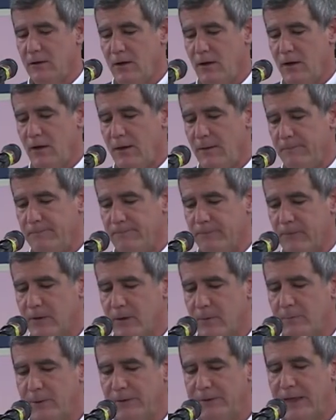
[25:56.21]
um,
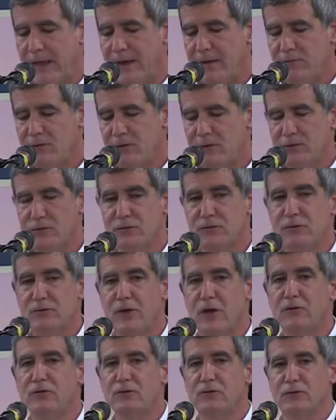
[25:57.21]
but that evidence
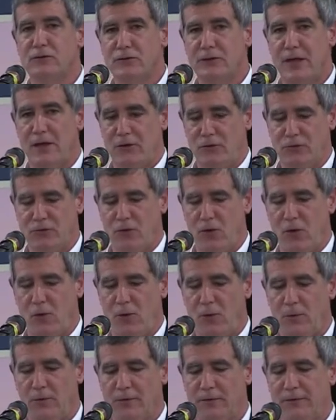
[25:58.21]
doesn't yet
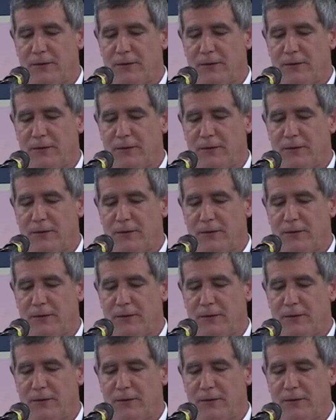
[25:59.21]
show